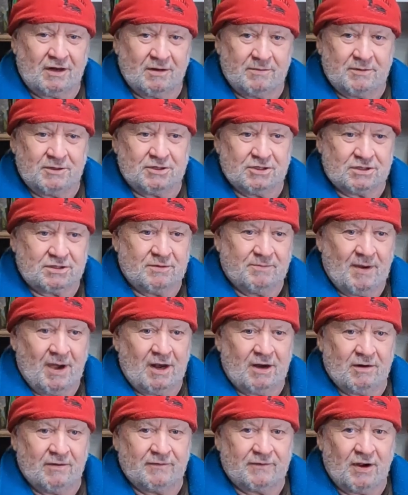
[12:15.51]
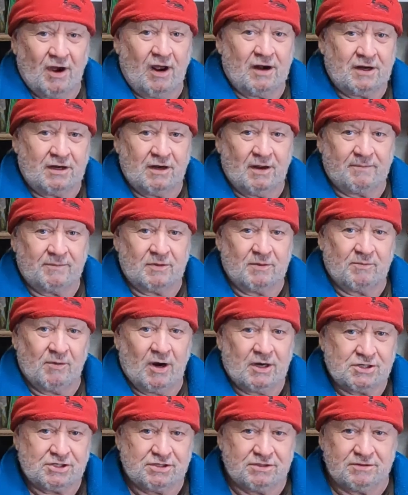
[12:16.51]
and it'll be just a matter of tidying up the
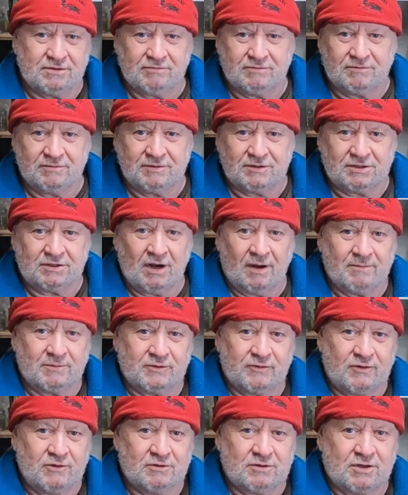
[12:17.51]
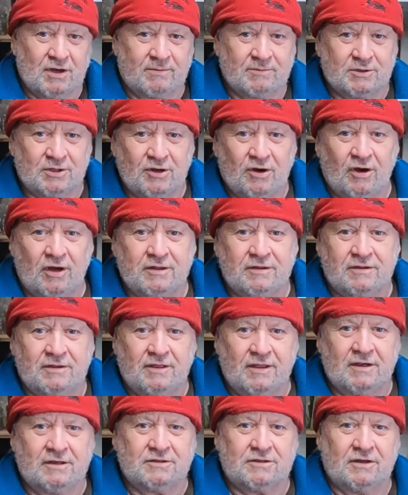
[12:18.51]
brush and stumps, few stumps and odd
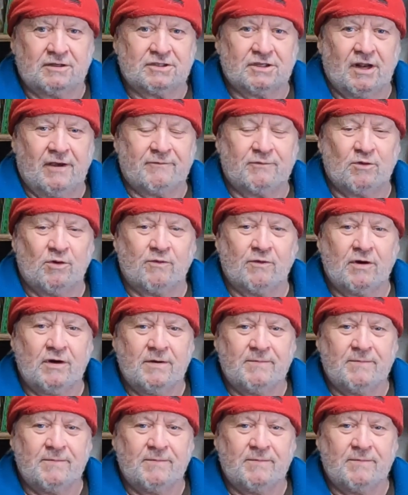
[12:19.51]
things that is left over.